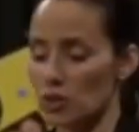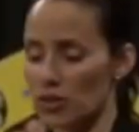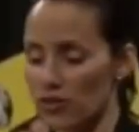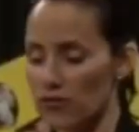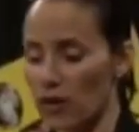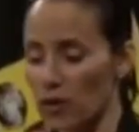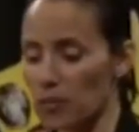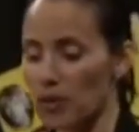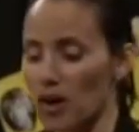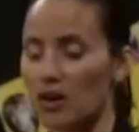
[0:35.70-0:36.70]
So with a
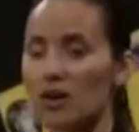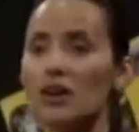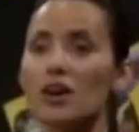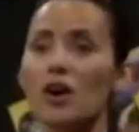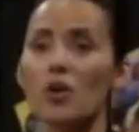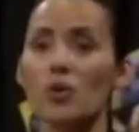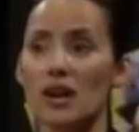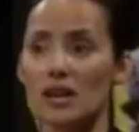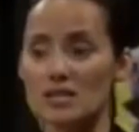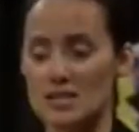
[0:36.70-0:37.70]
phone book,
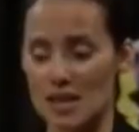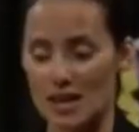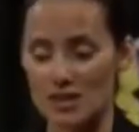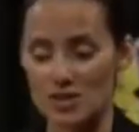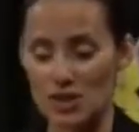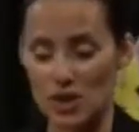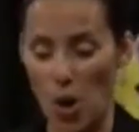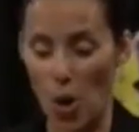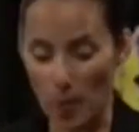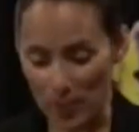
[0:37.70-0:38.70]
what I say is you're
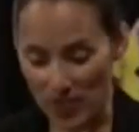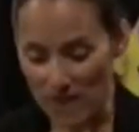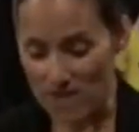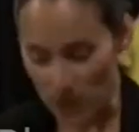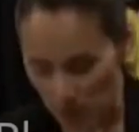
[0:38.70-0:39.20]
going to open the